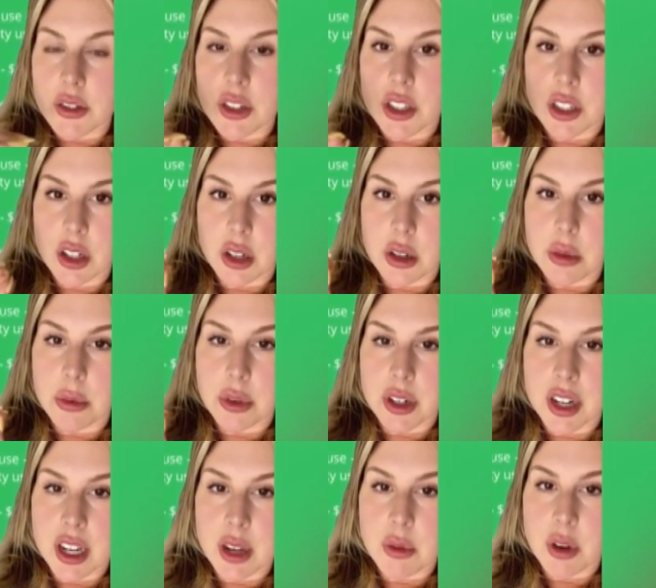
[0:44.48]
and how the other
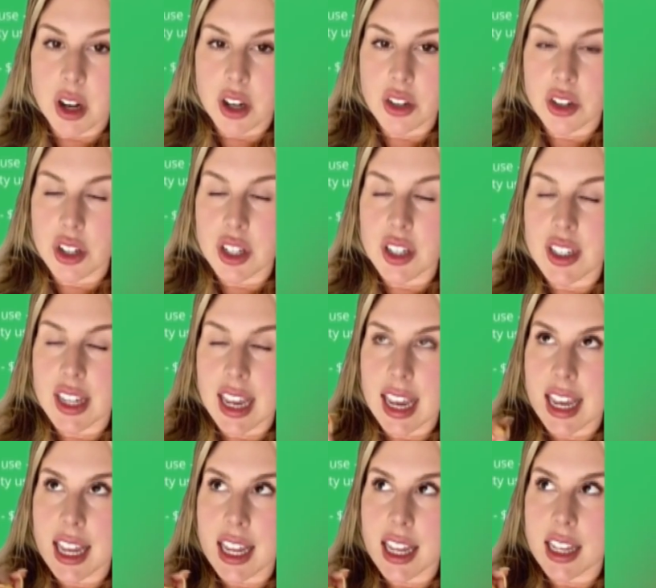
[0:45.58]
parents feel about
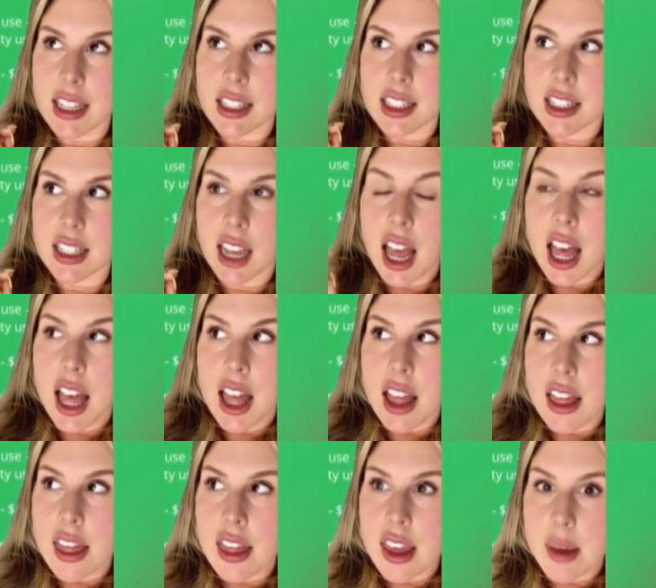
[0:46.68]
reimbursing her. That's
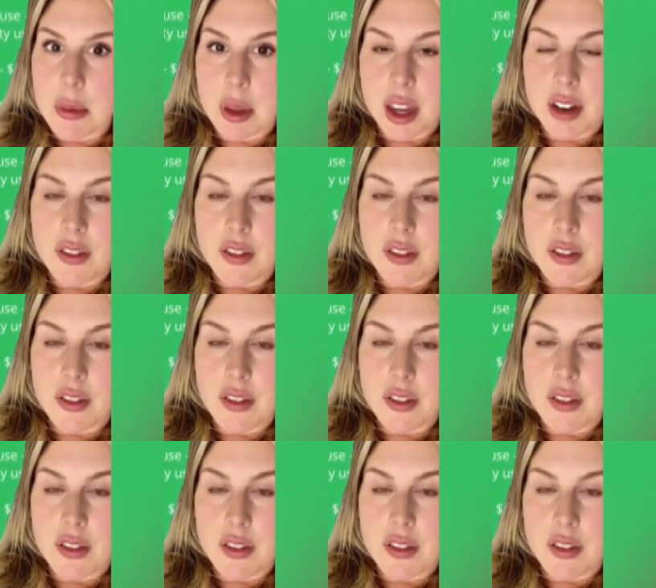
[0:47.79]
today on Mom